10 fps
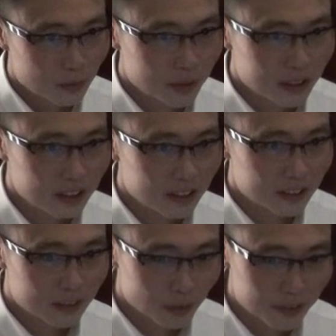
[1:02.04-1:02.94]

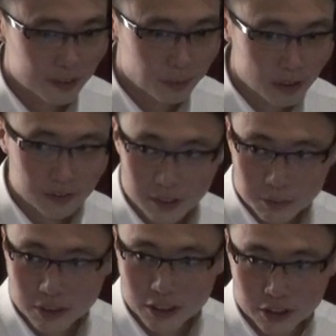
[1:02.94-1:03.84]
with the support of
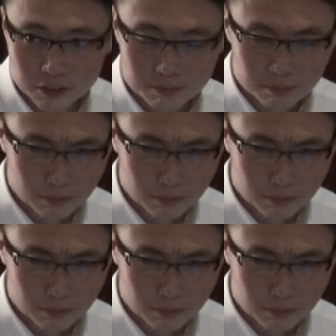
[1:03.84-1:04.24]
MOH,